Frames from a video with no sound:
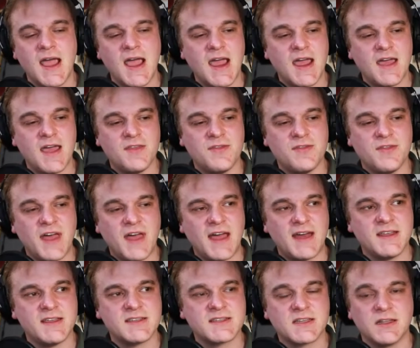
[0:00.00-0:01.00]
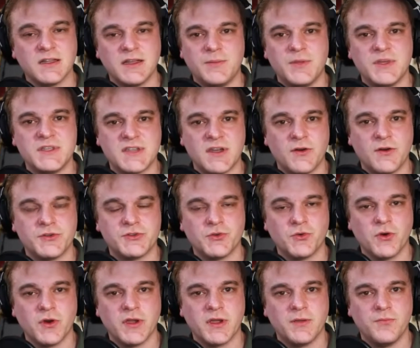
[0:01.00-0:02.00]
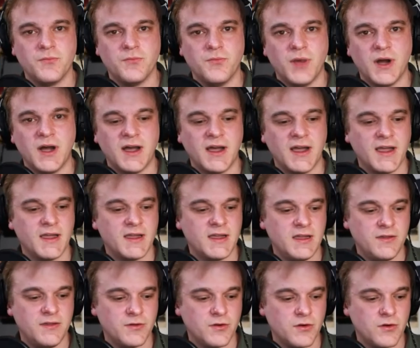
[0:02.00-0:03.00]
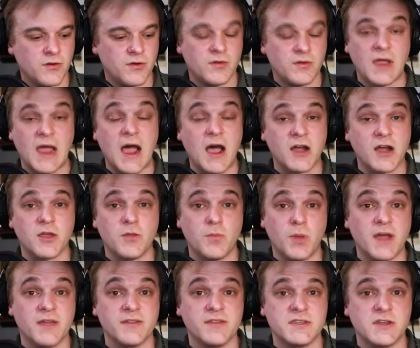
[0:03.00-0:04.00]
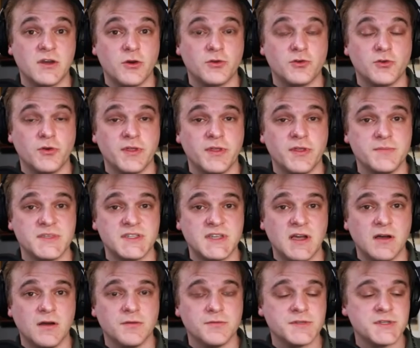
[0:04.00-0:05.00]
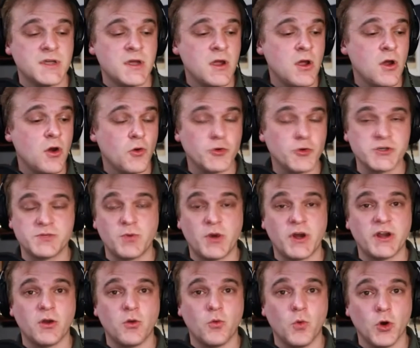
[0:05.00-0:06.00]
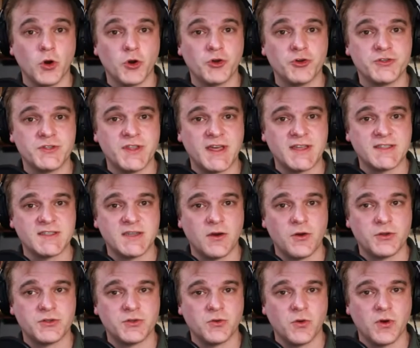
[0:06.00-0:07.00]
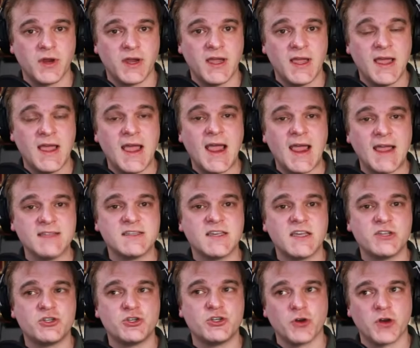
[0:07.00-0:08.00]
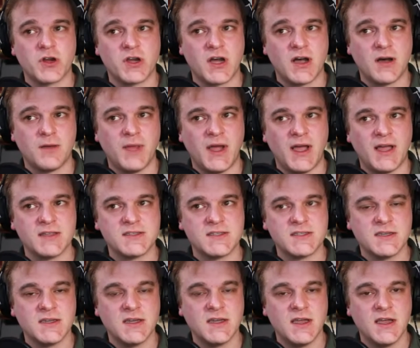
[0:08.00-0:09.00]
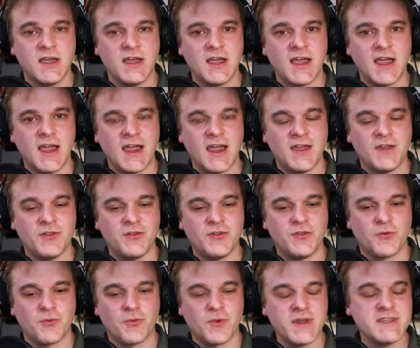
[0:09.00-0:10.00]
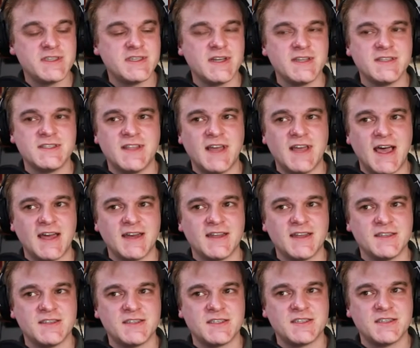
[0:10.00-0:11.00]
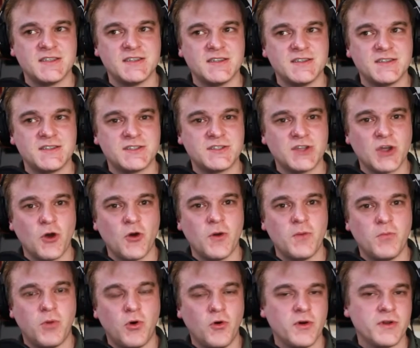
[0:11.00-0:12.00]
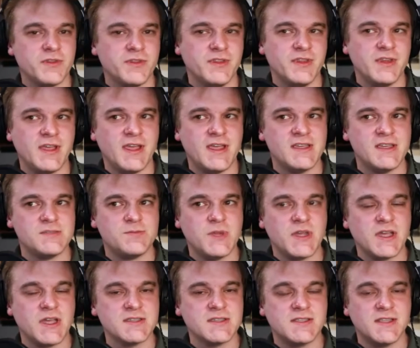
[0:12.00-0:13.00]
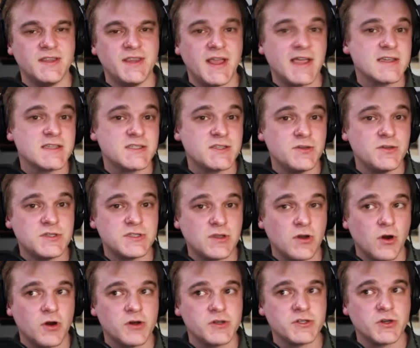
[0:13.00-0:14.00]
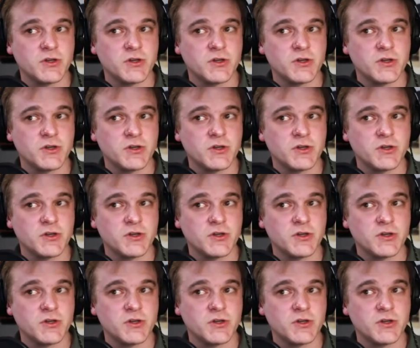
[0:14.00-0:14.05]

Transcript: And that is claiming territory by either occupying the territory themselves or spreading a worker to that territory and to get you your combats. And the reason is that is so important is because the next two stars are